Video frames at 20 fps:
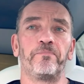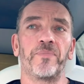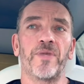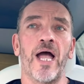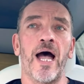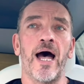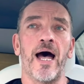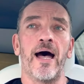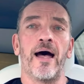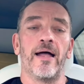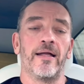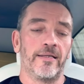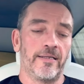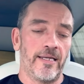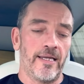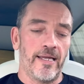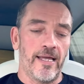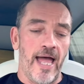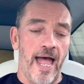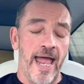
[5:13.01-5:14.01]
and
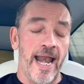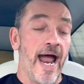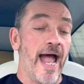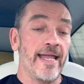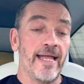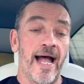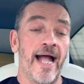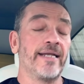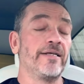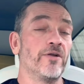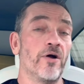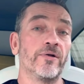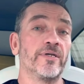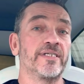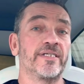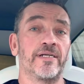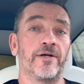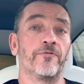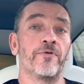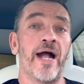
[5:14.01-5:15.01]
I
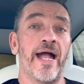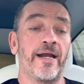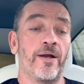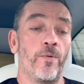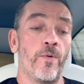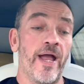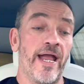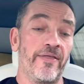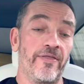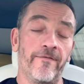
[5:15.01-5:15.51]
noticed it right away.